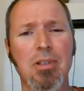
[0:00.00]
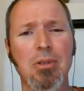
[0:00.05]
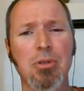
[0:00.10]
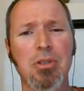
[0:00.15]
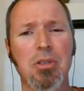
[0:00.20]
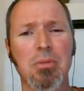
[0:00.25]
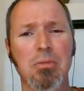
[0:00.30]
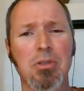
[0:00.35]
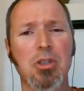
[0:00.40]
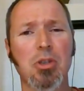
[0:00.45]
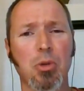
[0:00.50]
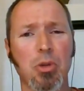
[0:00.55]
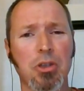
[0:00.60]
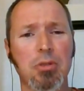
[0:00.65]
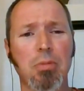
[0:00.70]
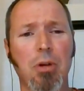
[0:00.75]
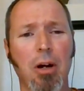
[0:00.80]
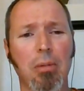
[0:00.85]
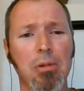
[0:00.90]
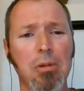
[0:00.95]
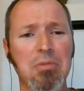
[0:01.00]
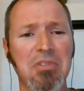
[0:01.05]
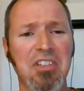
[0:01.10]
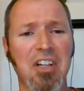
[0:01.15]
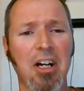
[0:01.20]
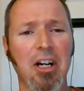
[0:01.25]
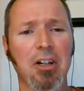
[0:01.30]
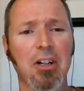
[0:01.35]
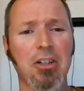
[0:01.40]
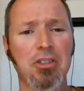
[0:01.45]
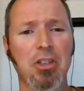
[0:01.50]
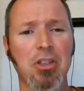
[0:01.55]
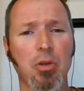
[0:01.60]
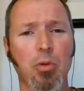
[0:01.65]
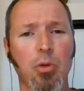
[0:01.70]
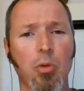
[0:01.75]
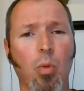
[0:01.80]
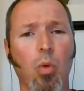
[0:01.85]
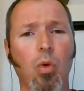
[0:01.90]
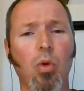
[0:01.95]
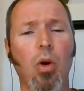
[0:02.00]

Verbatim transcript: there was some sewage problems there and so you would